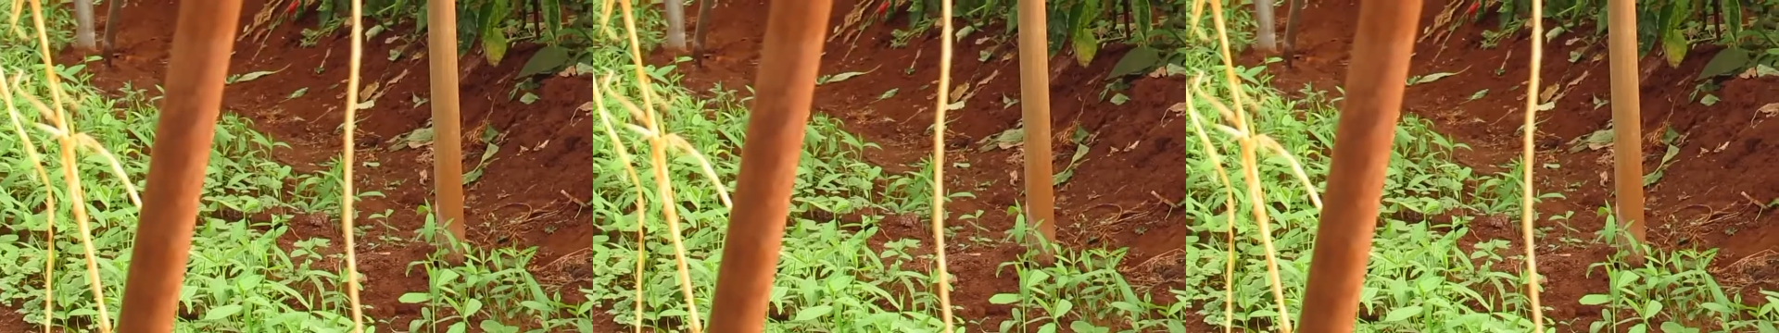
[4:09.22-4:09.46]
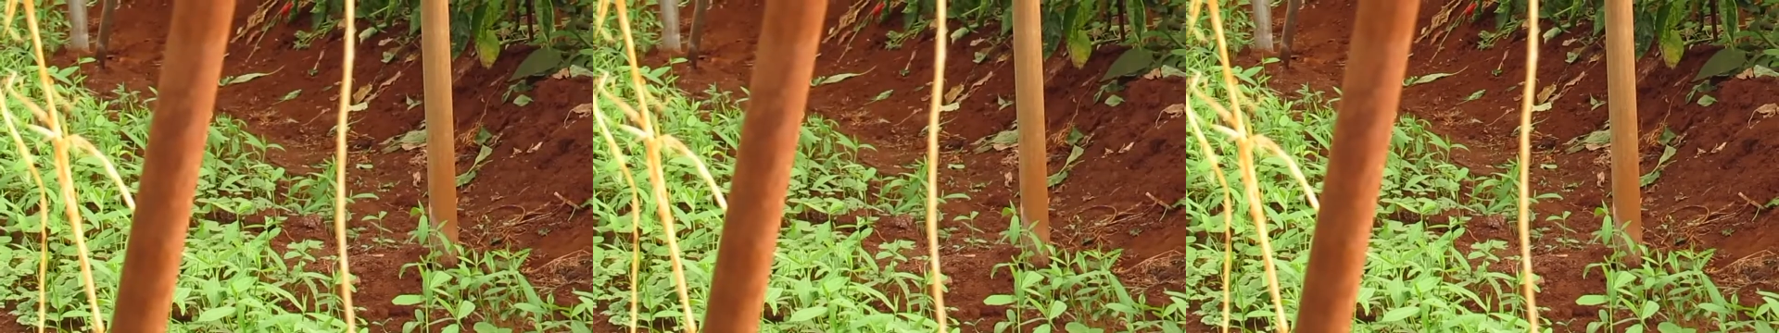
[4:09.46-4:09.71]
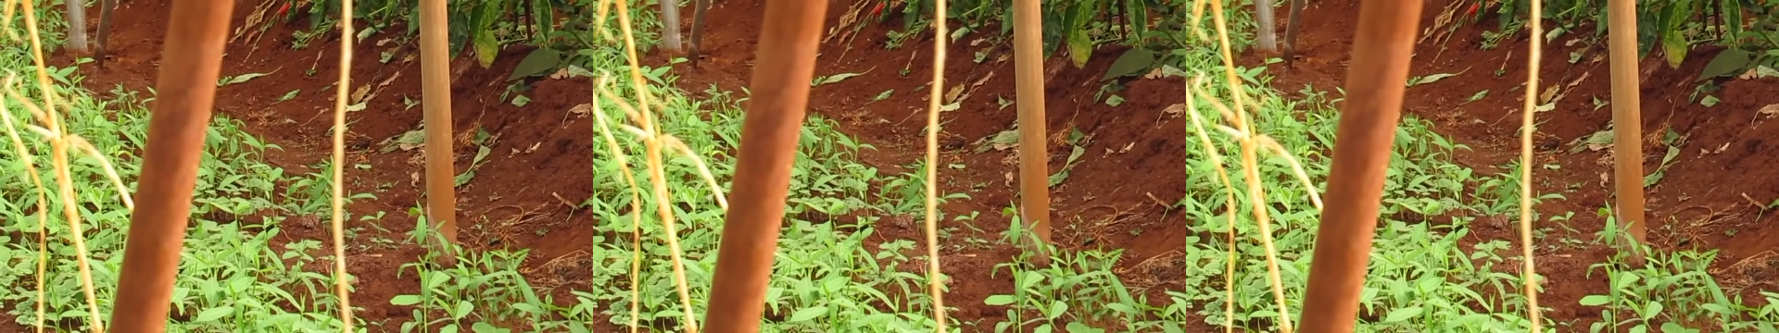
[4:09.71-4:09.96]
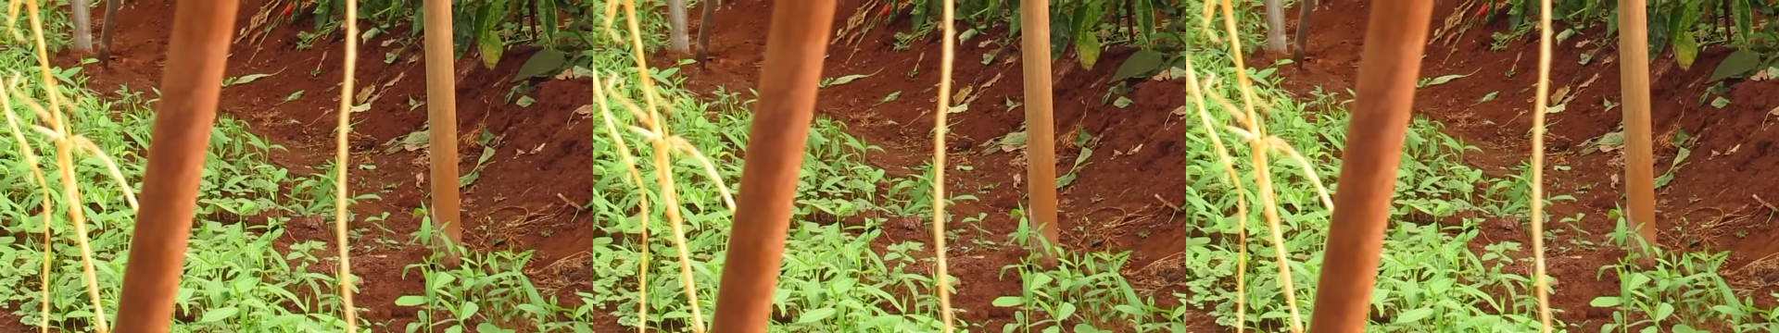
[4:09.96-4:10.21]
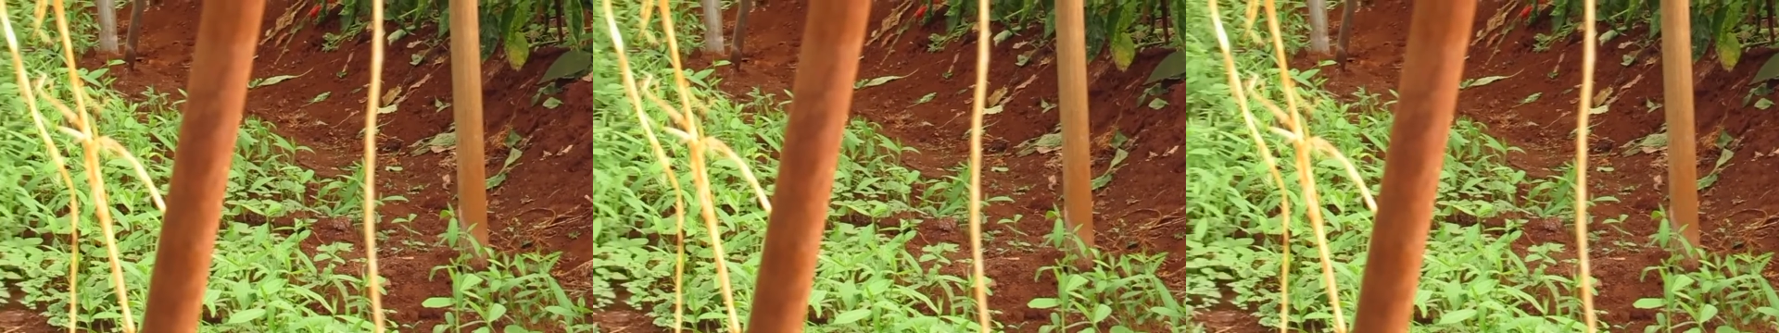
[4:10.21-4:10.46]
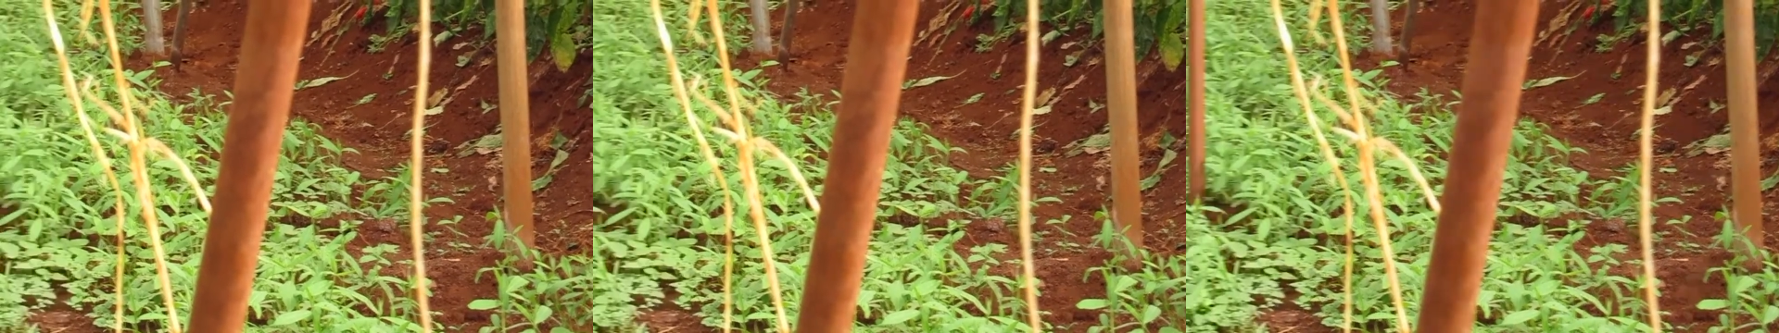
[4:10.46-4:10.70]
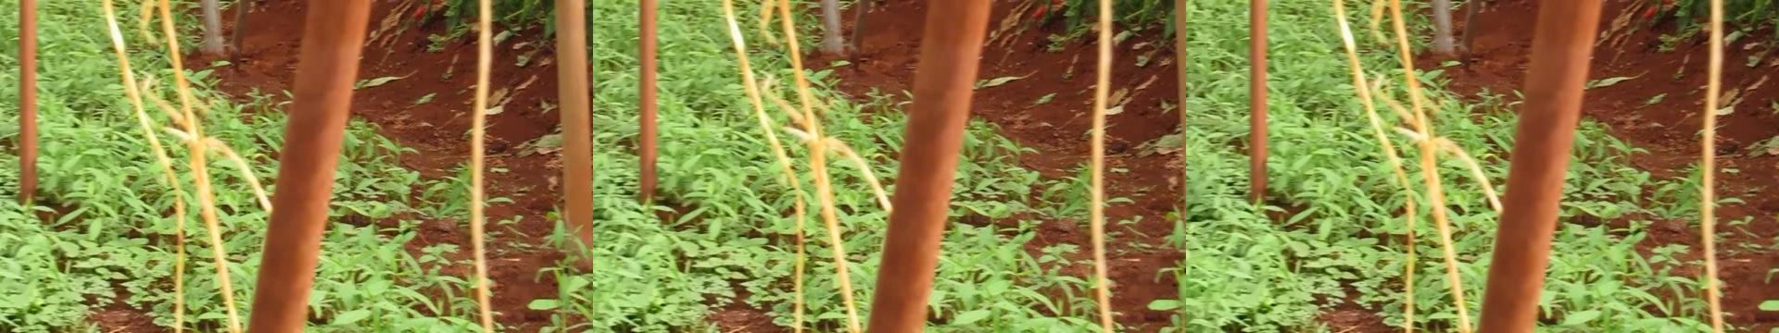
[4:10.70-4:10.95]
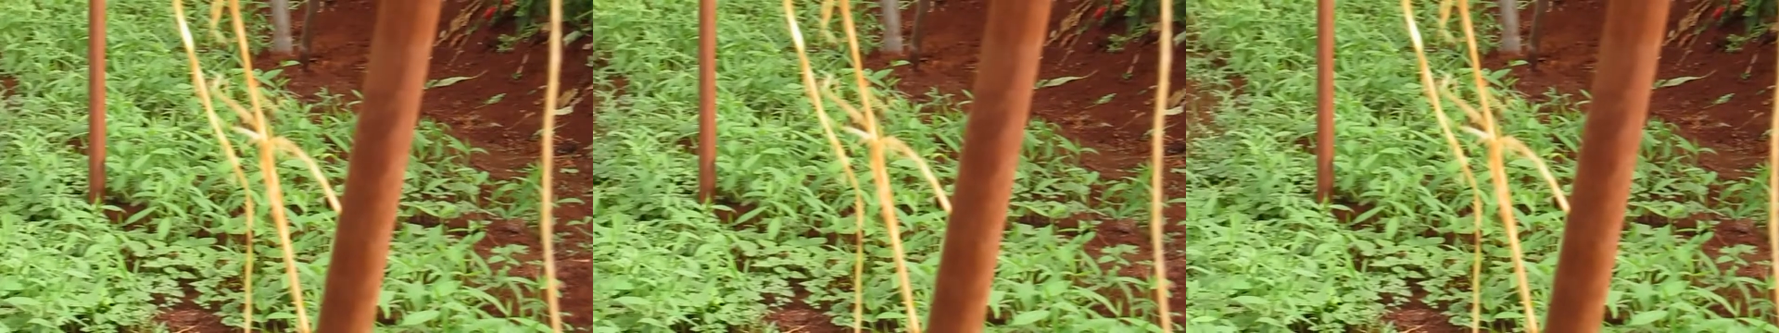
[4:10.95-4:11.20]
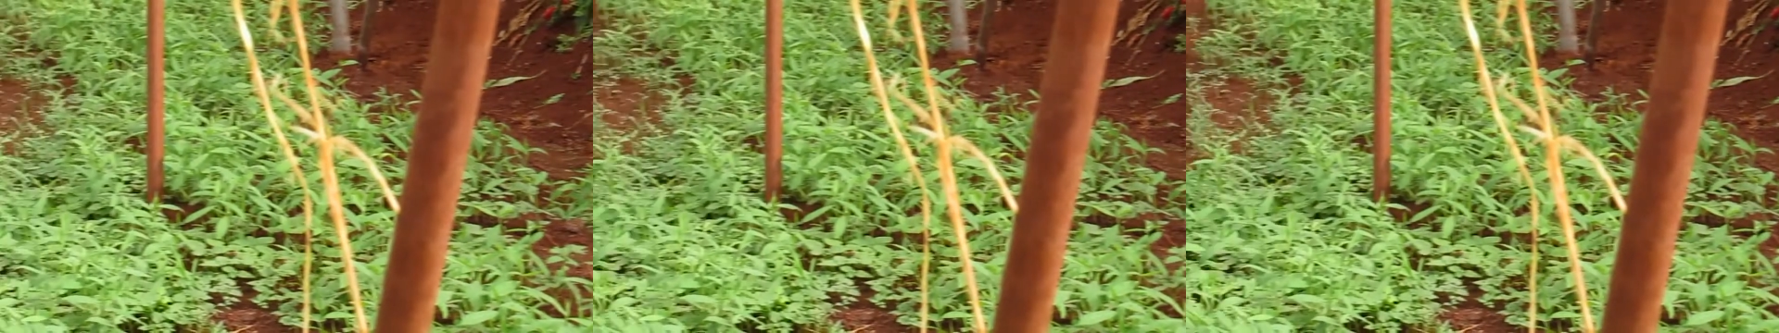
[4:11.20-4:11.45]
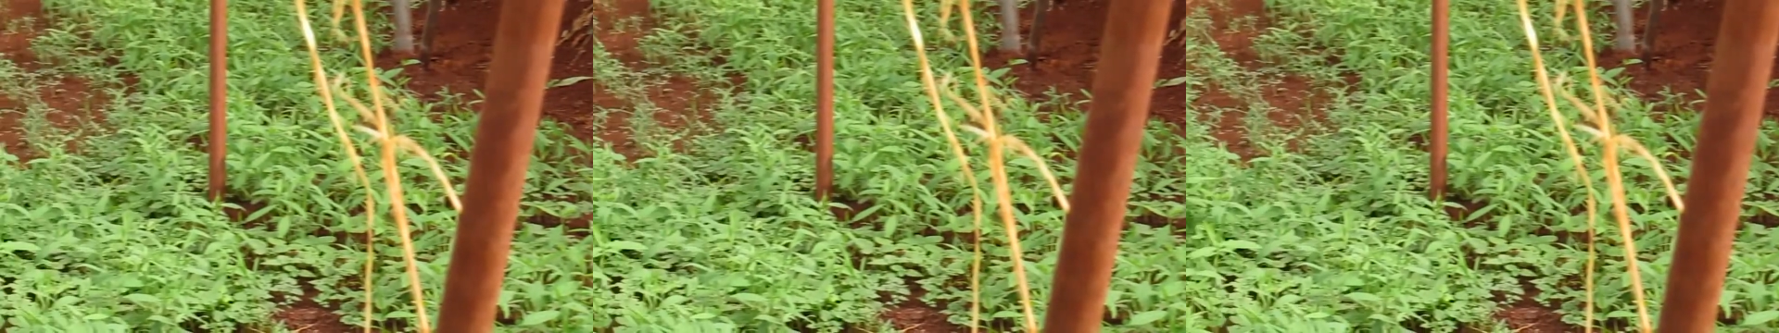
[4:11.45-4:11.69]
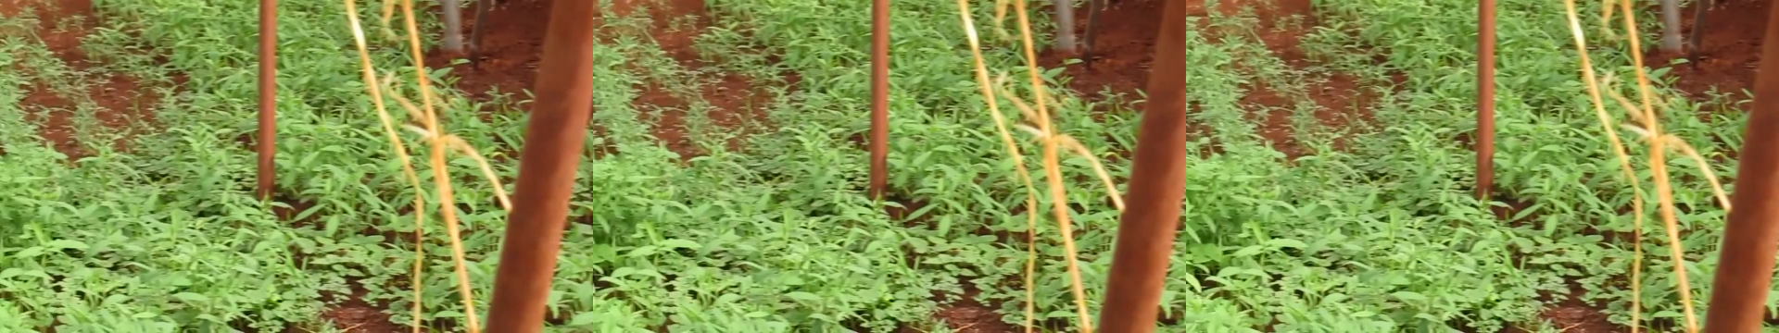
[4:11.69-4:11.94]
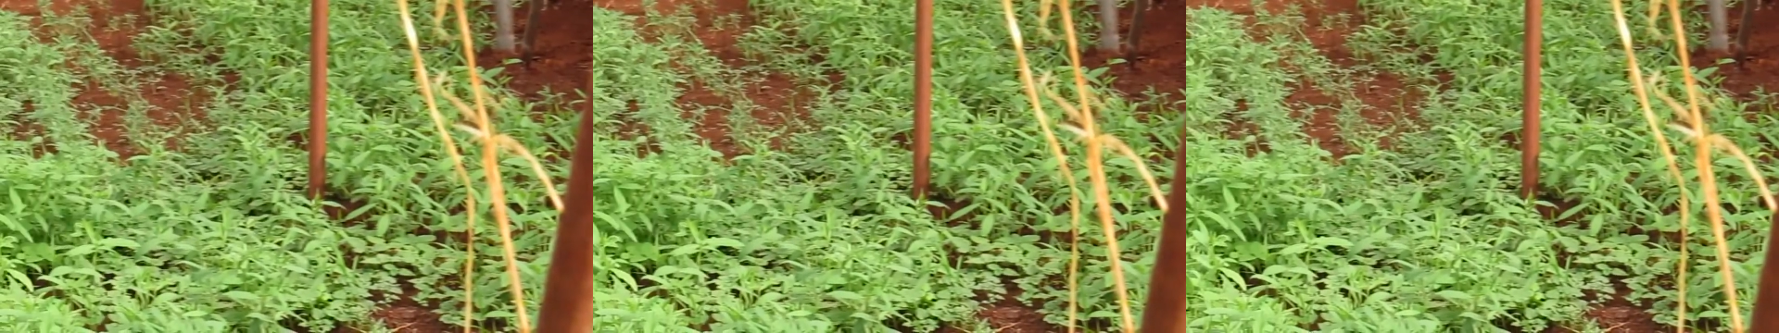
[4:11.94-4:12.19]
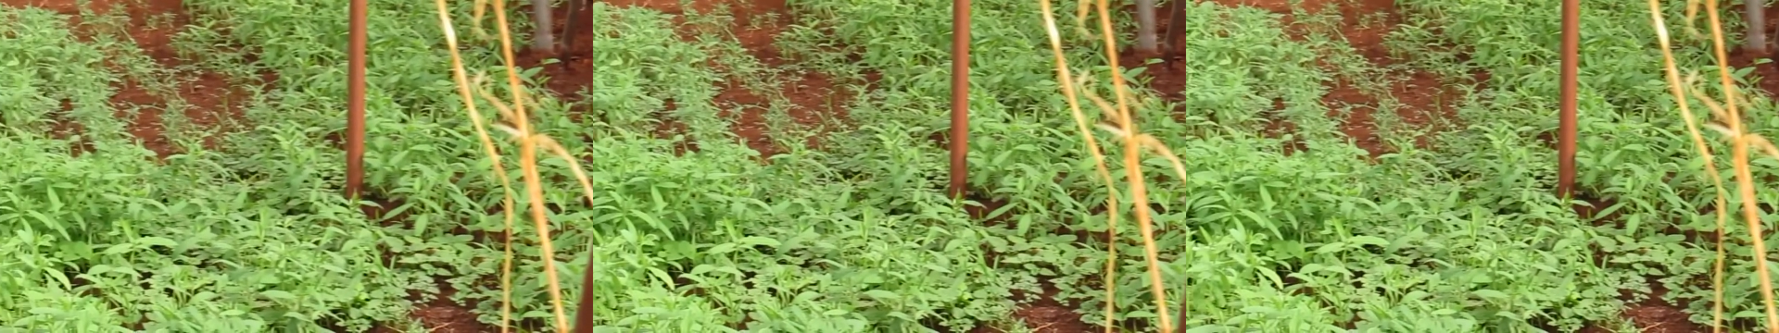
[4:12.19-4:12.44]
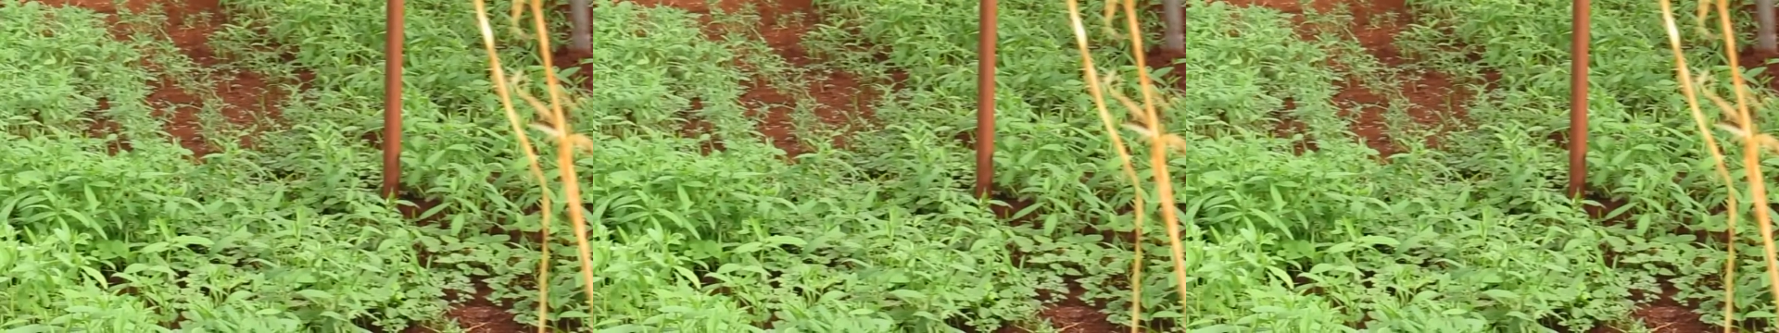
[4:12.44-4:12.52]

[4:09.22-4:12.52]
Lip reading: (no speaker visible)